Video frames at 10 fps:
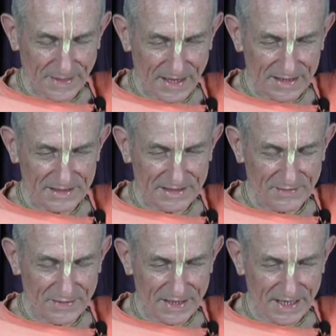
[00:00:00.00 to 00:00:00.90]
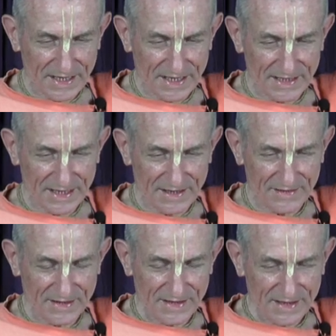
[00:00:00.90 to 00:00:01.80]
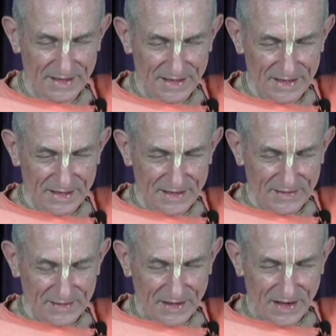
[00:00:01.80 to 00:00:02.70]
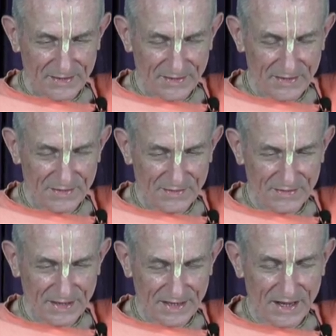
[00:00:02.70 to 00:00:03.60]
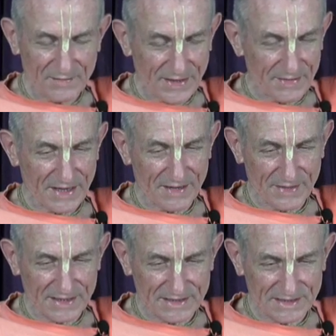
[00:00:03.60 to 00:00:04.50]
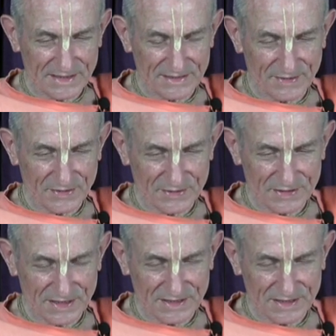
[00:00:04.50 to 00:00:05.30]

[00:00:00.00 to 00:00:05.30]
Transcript: And he said, when I get there, Akrura will, and I'll pay my obeisances because